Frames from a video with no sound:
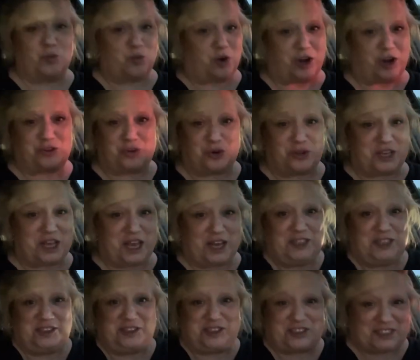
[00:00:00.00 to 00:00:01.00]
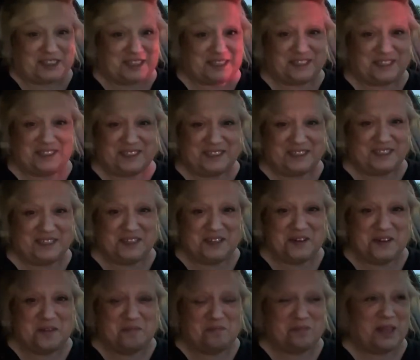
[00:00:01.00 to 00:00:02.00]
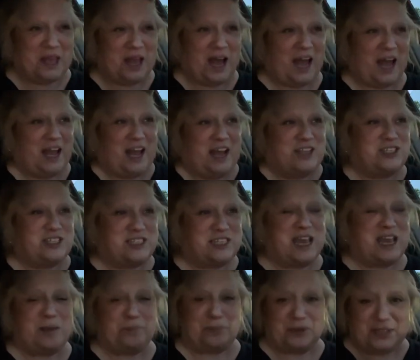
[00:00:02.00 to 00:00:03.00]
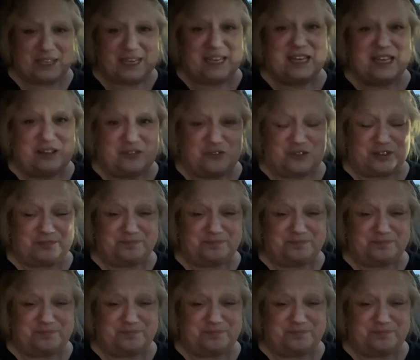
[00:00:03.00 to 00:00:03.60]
worth all the energy. I, I just can't believe